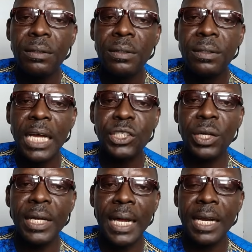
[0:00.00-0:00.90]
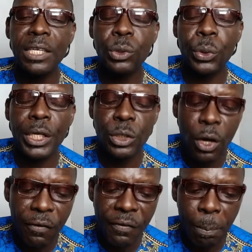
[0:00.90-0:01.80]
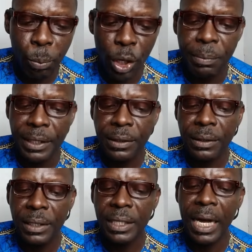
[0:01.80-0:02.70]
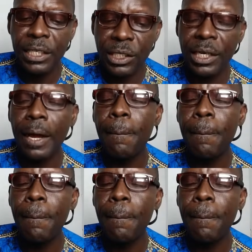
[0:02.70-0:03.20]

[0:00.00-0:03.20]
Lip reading: National Directorate of Employment in Nigeria.